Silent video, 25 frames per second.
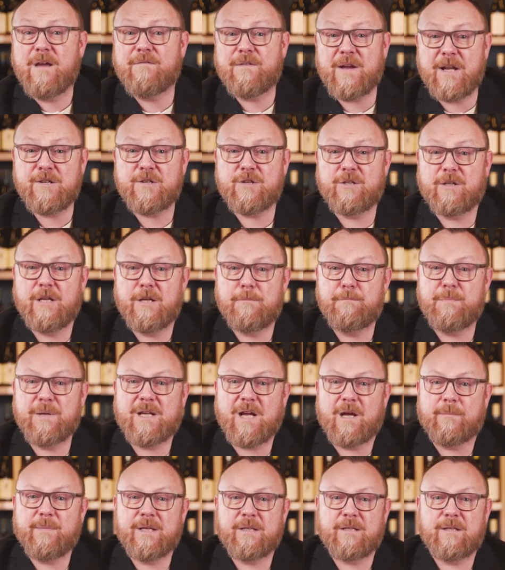eventually
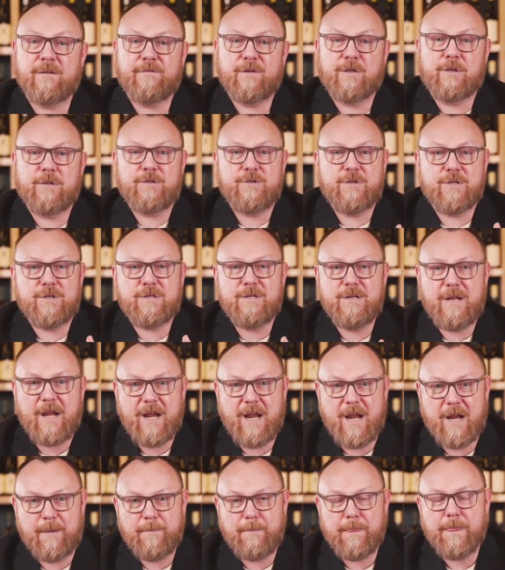becoming the village's
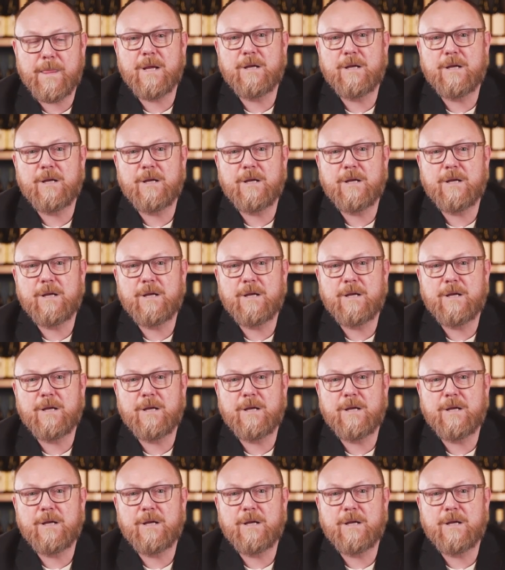name,